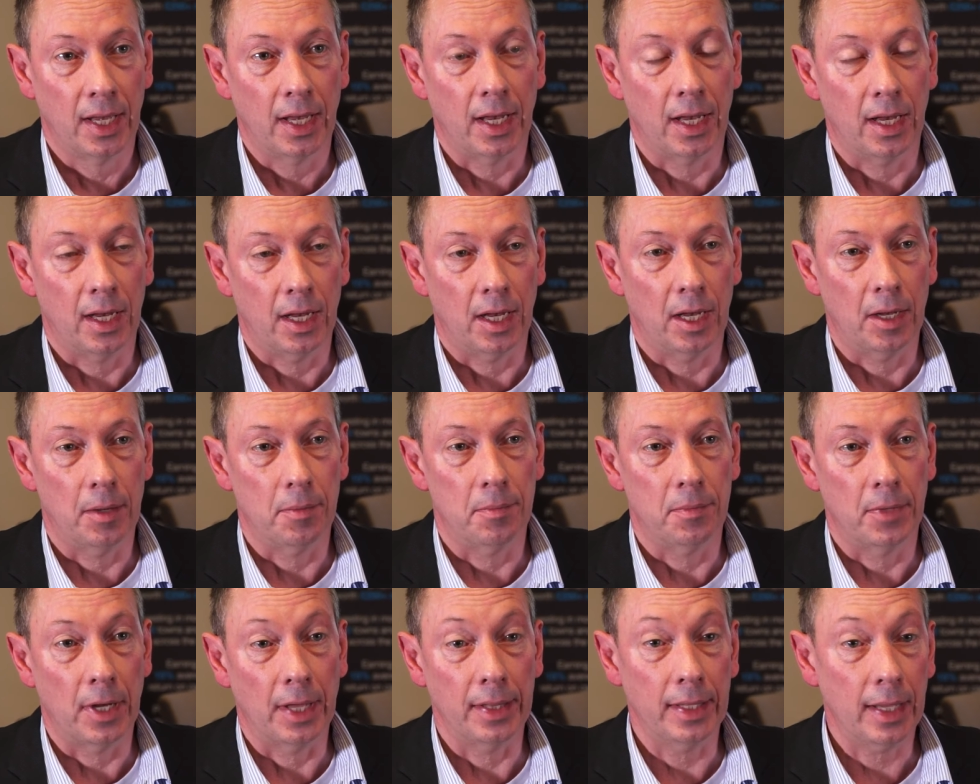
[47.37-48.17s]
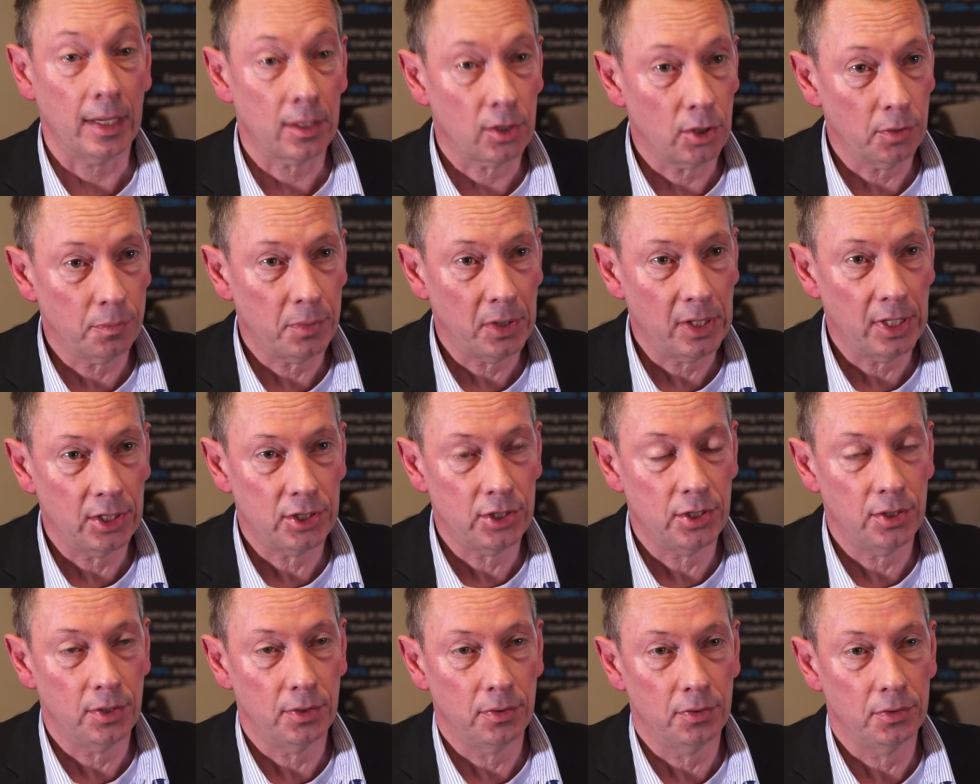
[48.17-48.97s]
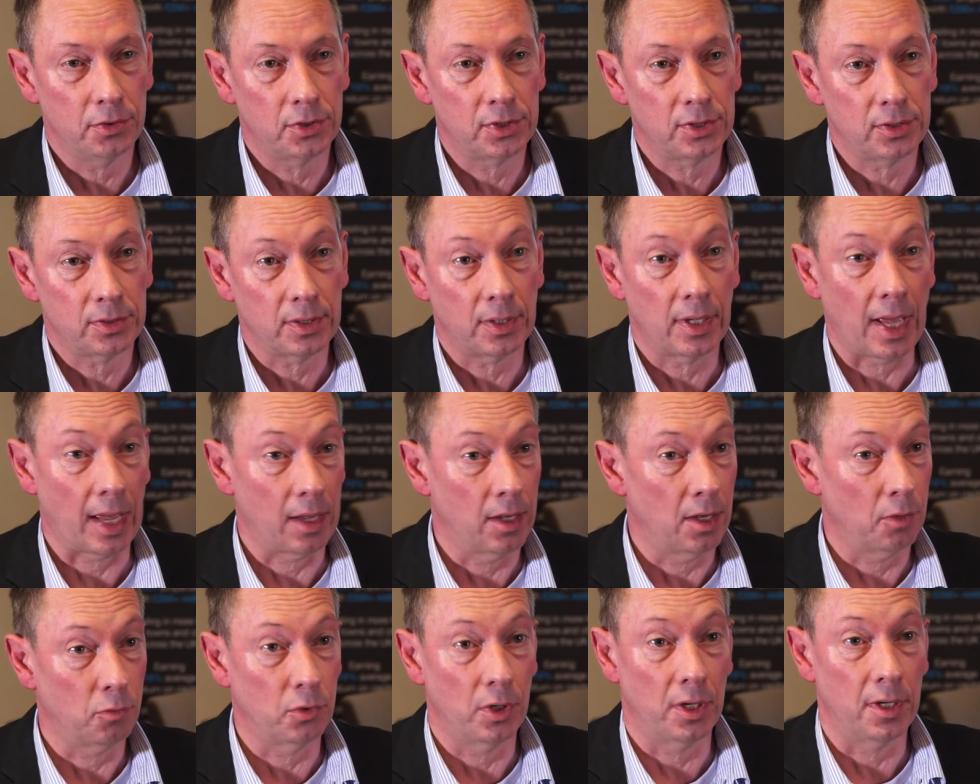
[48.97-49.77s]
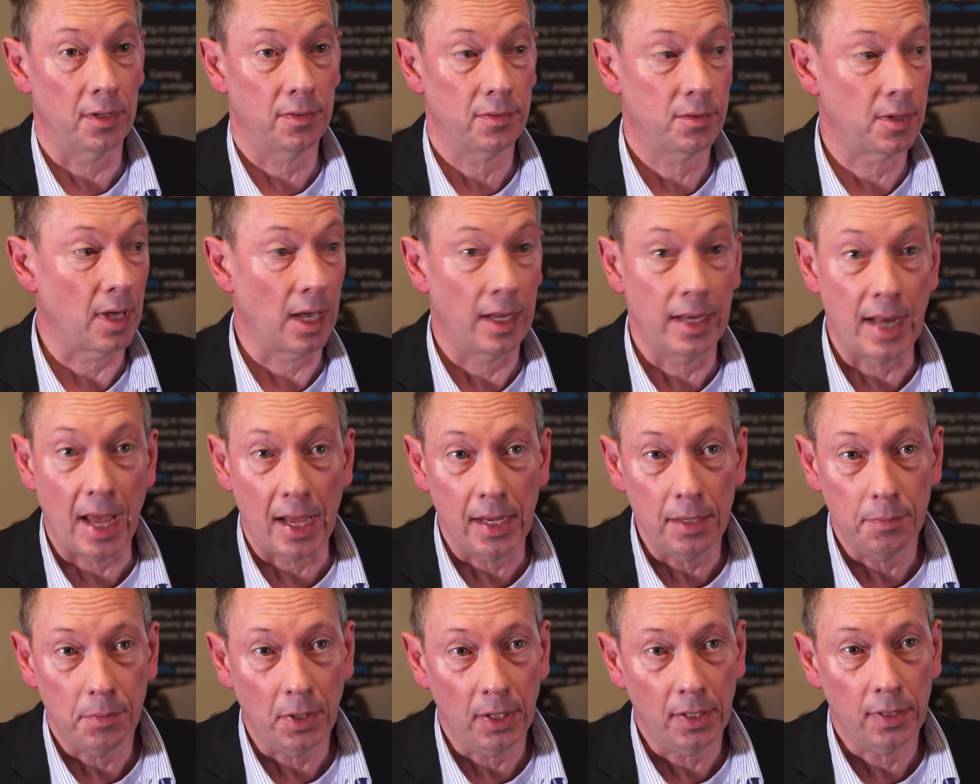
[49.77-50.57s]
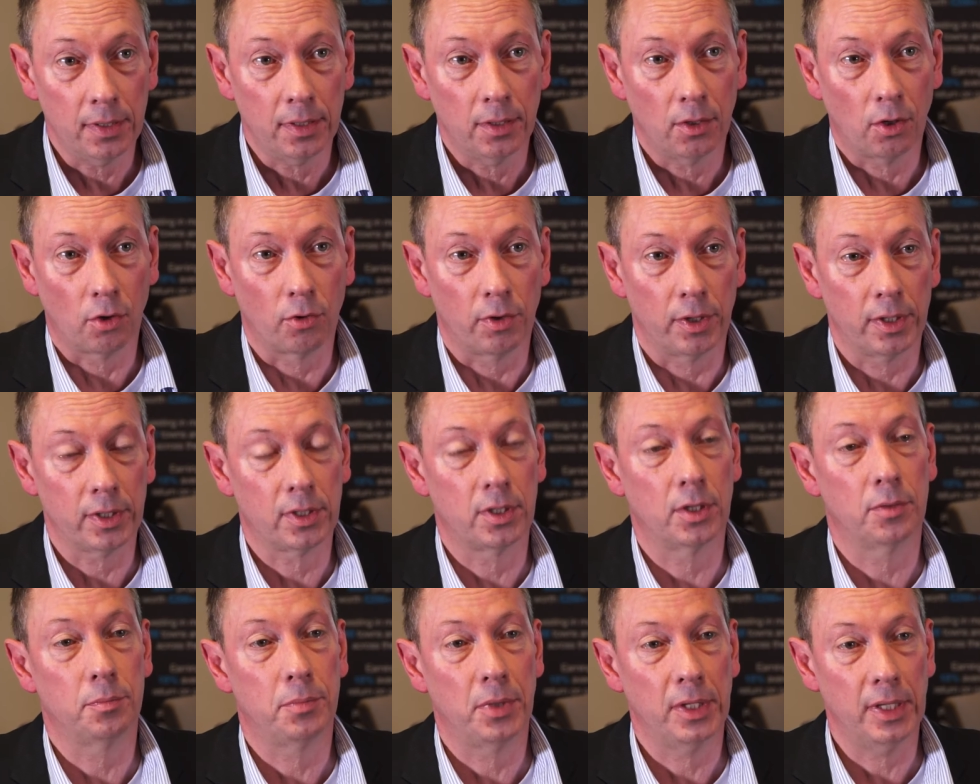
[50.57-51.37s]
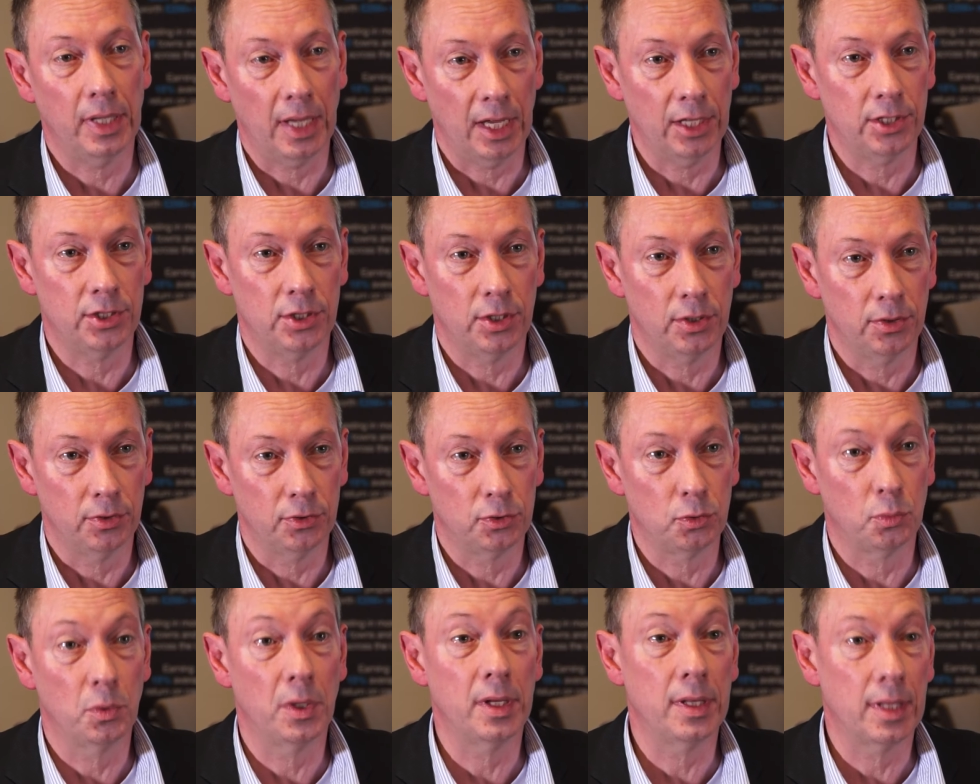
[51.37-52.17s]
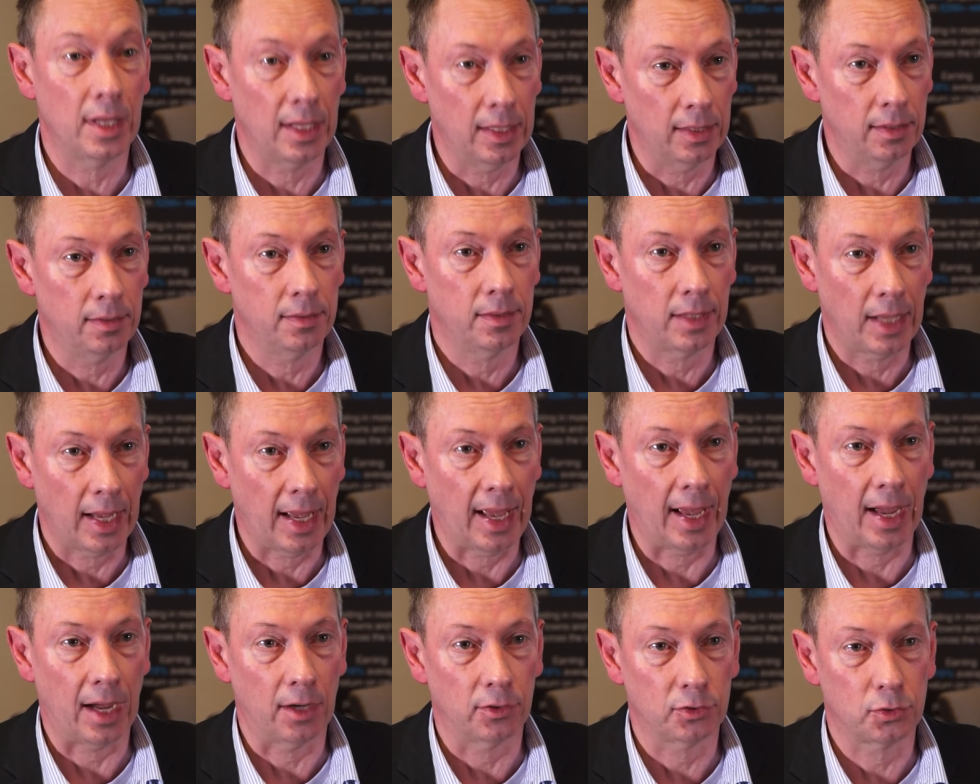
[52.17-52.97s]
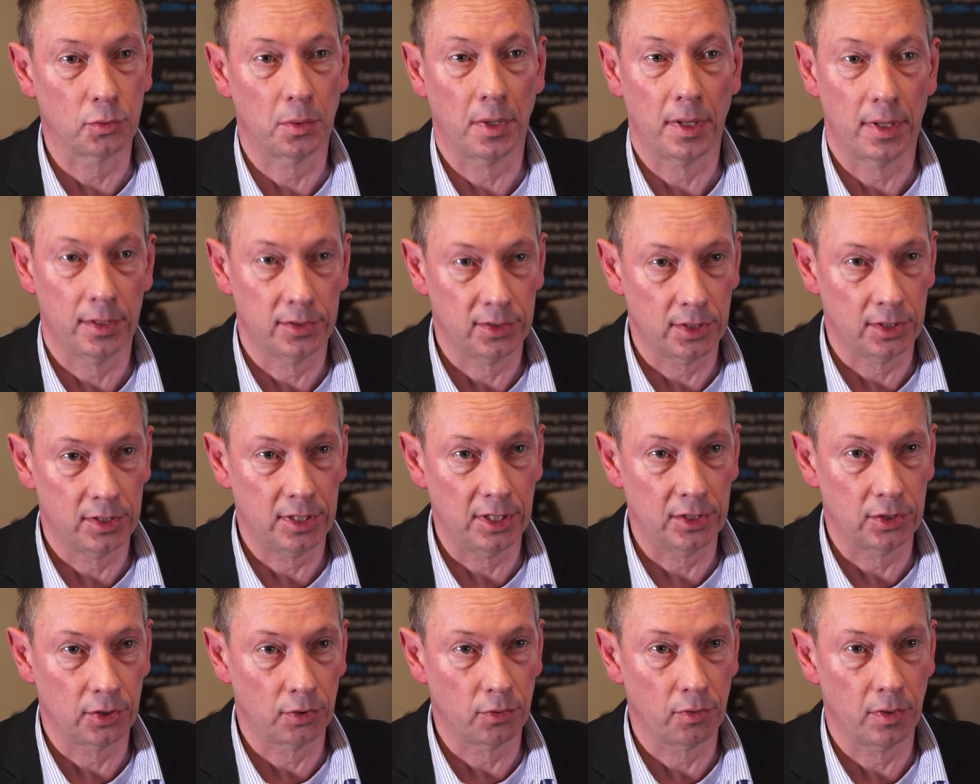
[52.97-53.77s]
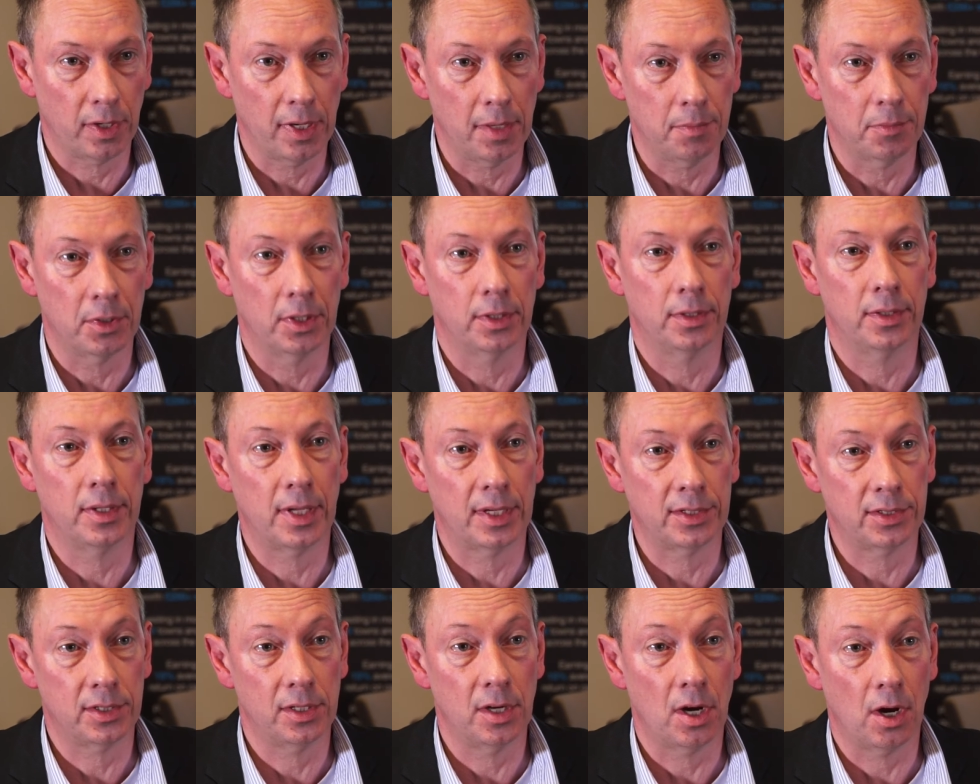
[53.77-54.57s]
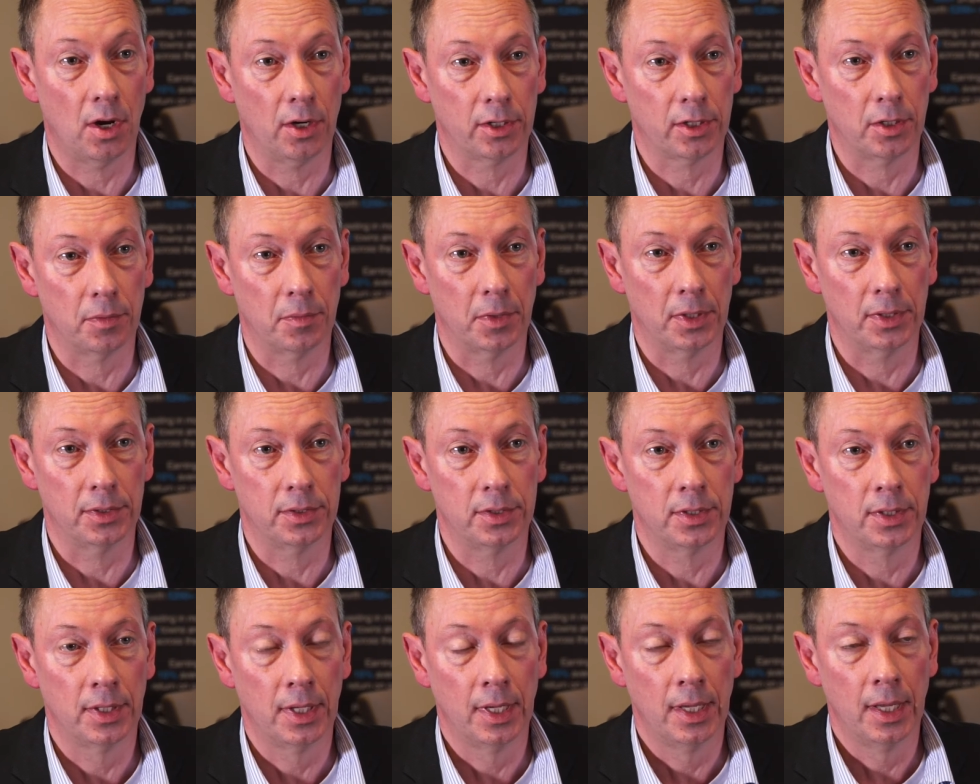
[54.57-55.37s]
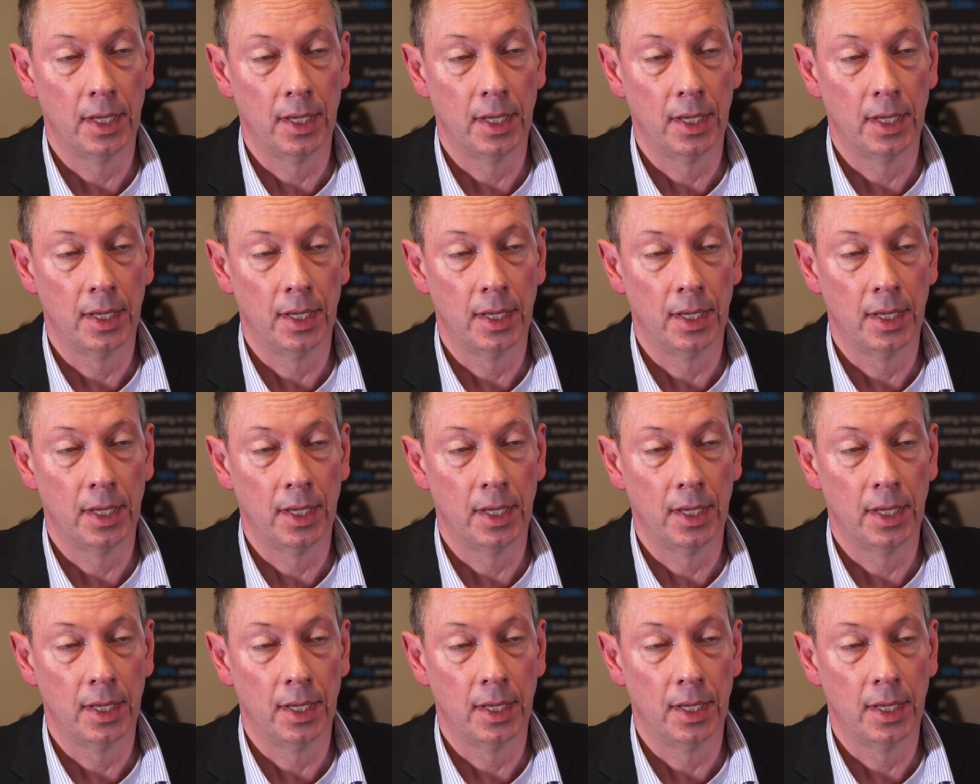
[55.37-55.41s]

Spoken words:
and that could be issues with a neighbour, or it could be issues within a house where there's a disagreement, there's an argument.